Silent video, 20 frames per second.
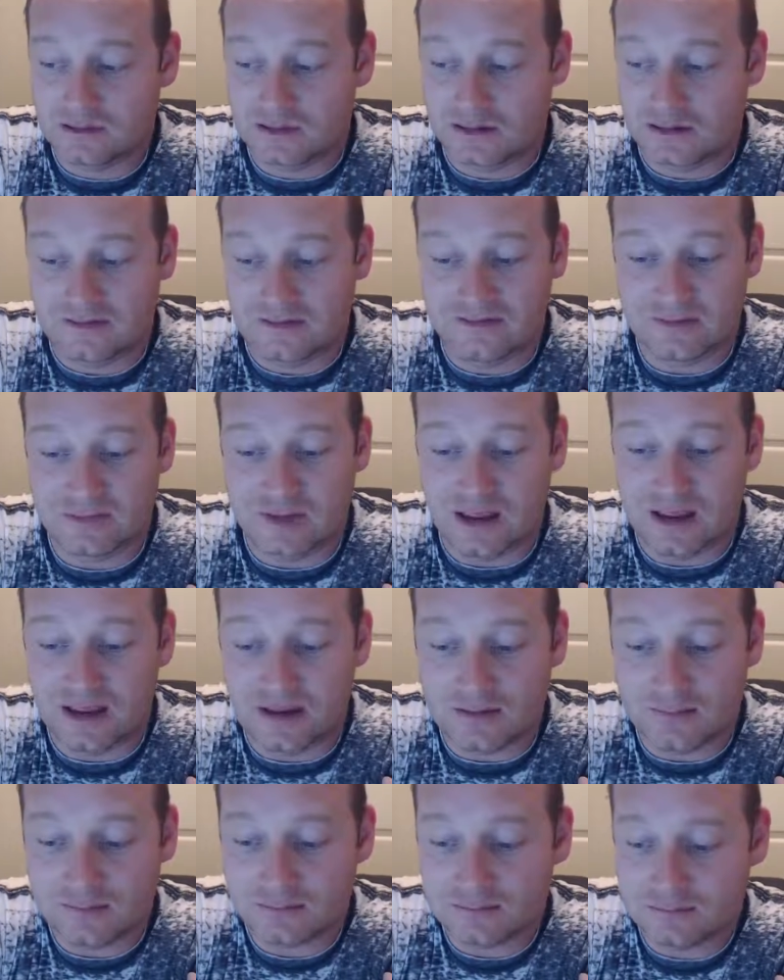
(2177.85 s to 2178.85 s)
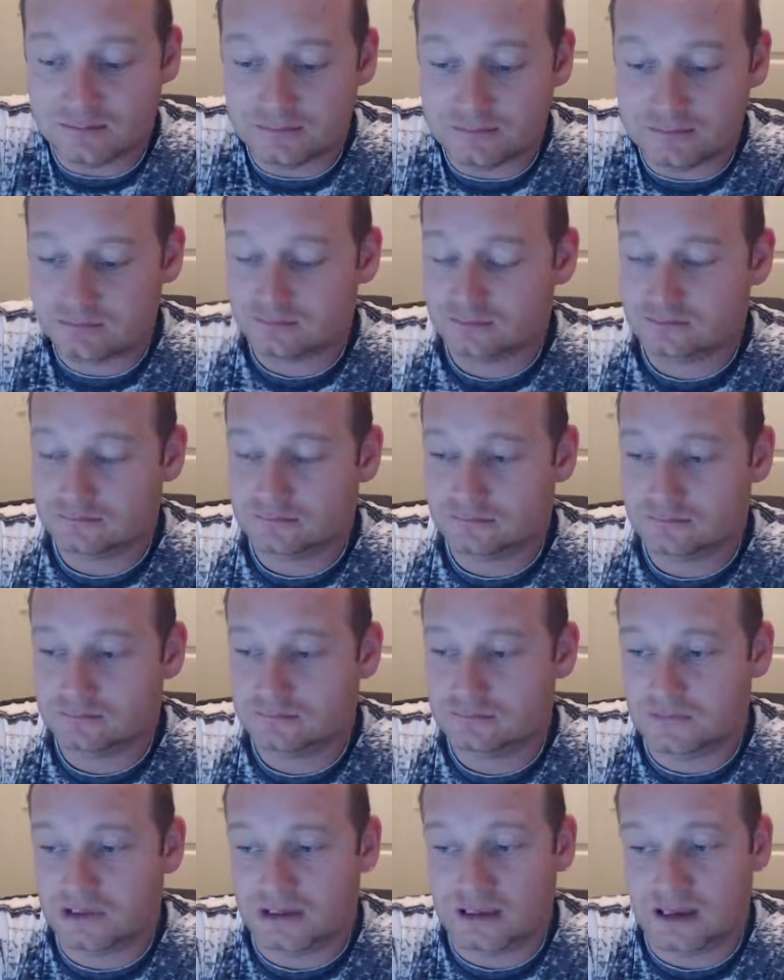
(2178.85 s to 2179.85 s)
give him that.
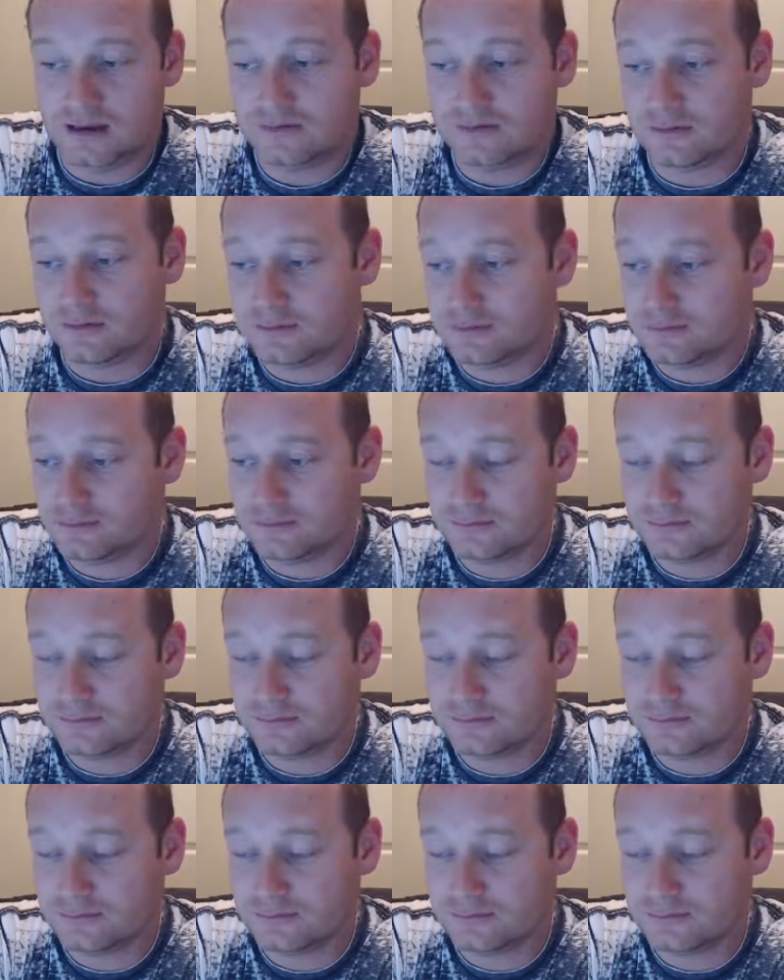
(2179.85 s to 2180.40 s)
Got to.